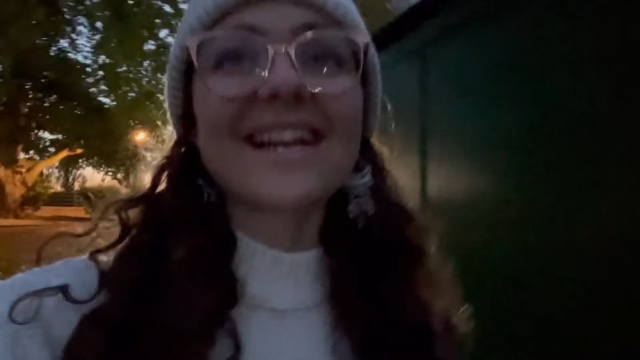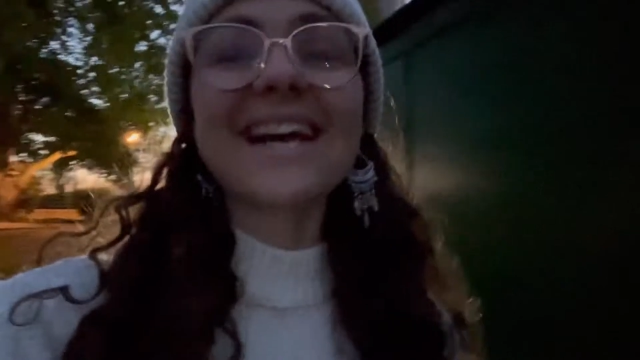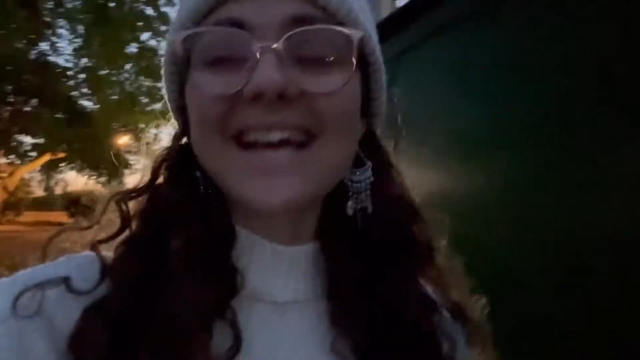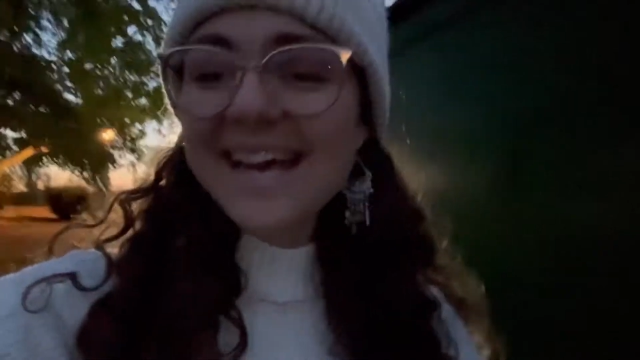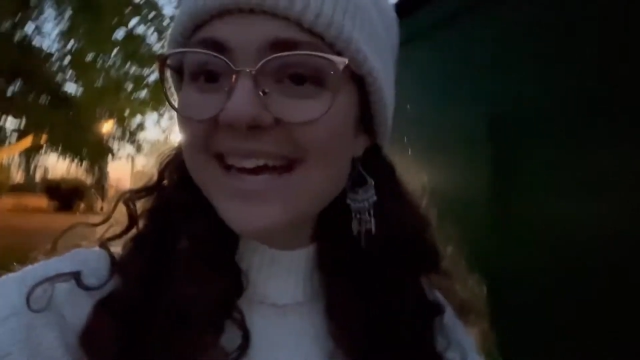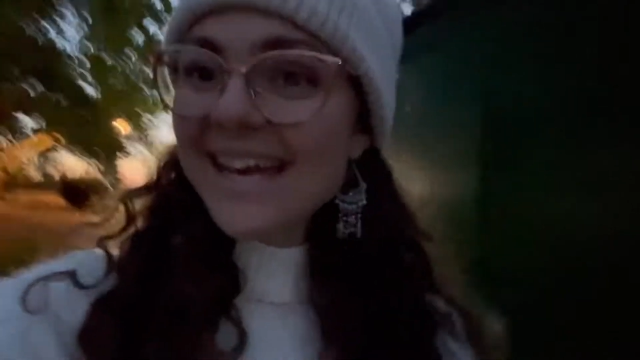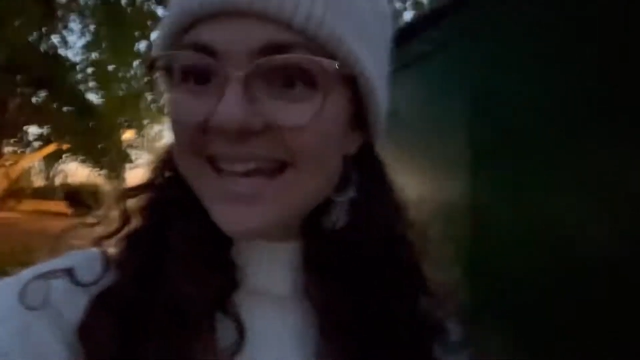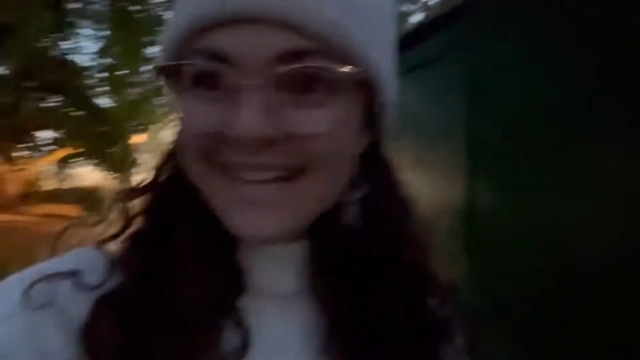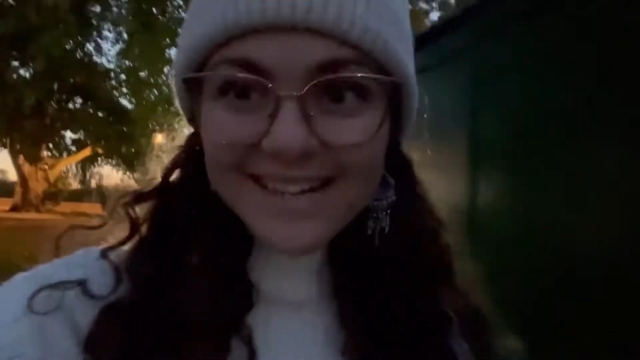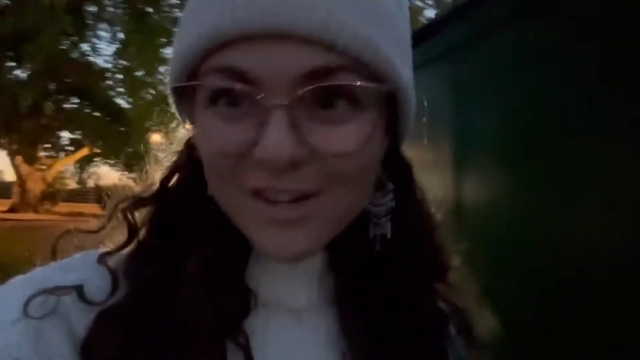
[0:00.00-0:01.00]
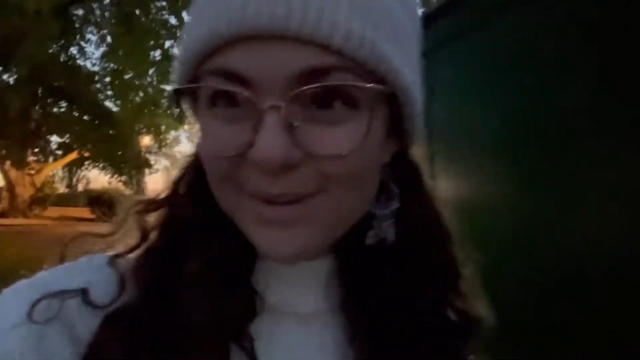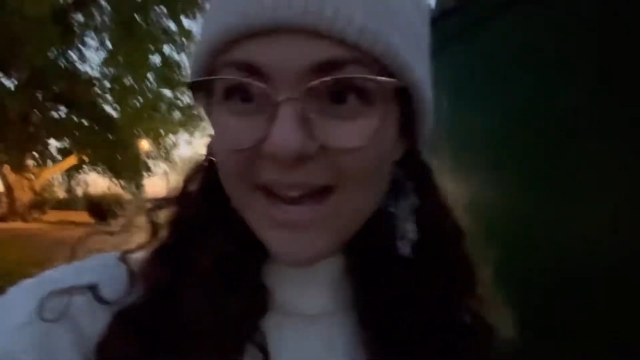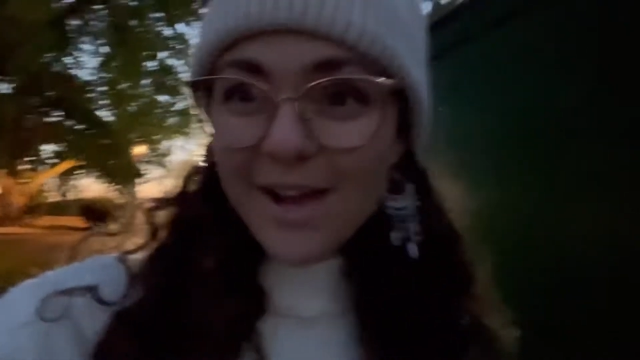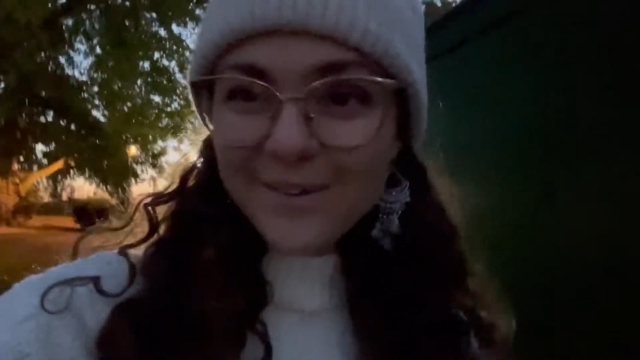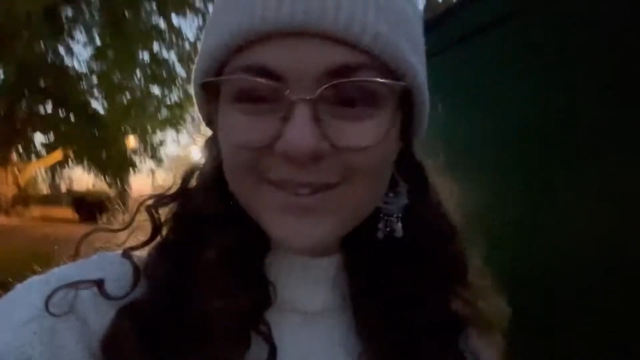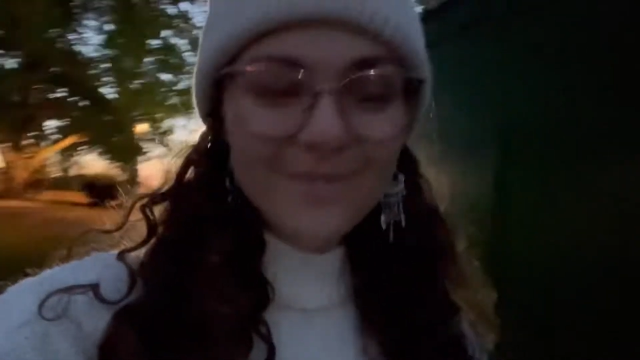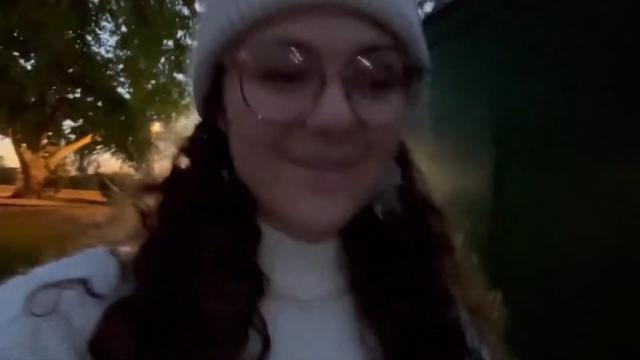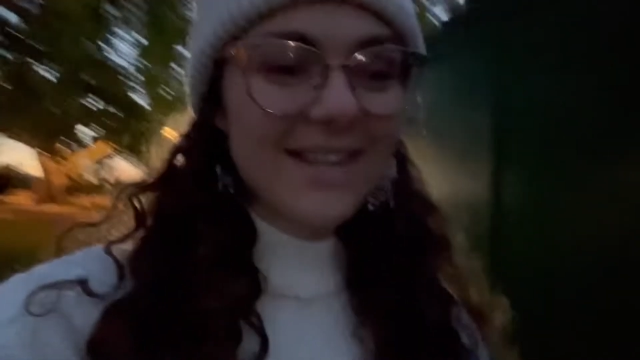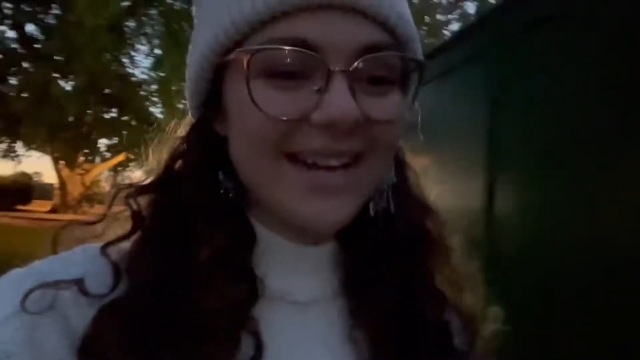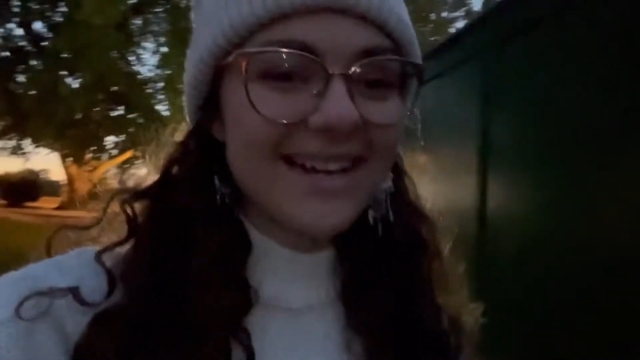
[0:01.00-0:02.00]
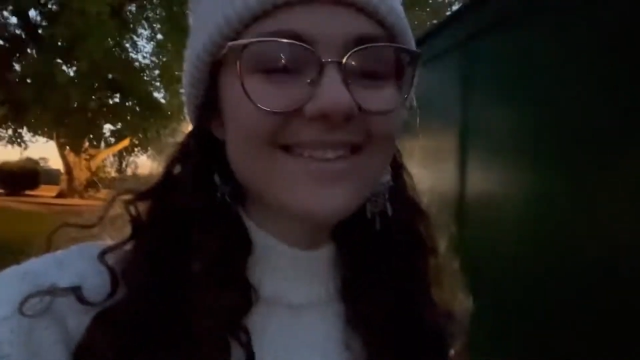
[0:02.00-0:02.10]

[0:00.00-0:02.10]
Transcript: like eating on my own or something.